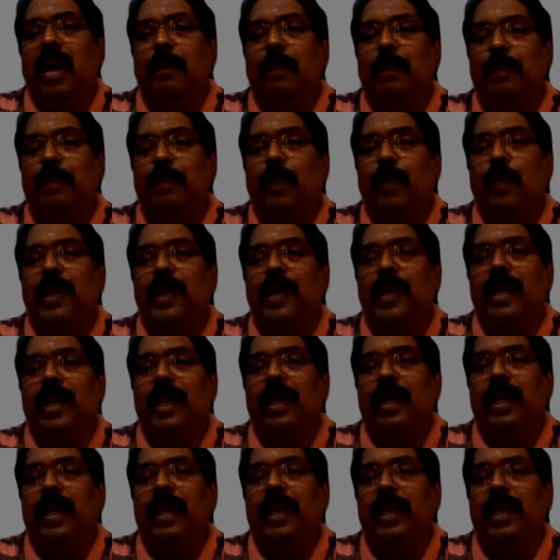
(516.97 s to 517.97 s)

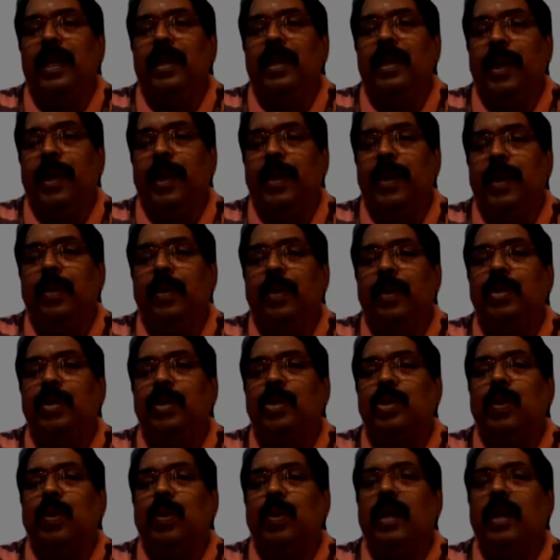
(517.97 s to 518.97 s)
appropriately
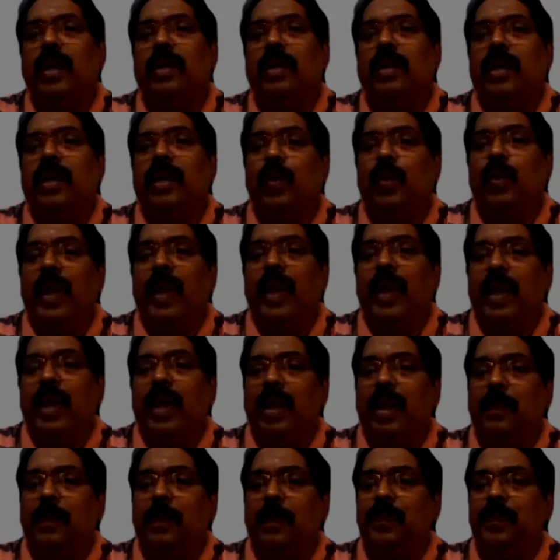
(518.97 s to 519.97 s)
deduced to a ground
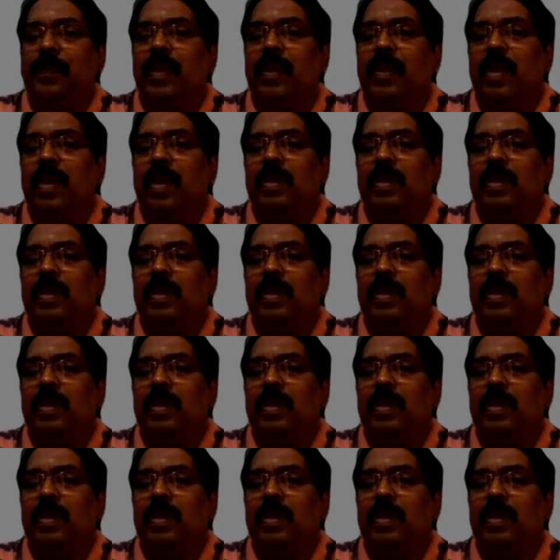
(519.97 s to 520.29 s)
vehicle.